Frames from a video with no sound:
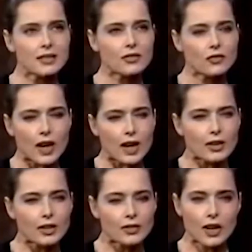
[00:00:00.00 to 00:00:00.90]
of Lancôme
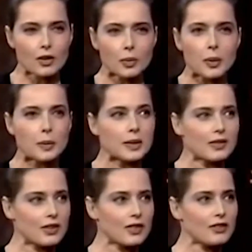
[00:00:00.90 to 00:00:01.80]
Cosmetics,
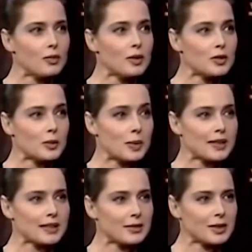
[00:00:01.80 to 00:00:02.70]
she was told in no
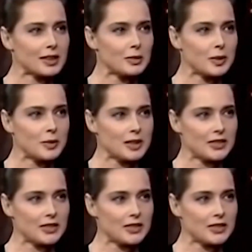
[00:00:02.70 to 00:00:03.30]
uncertain terms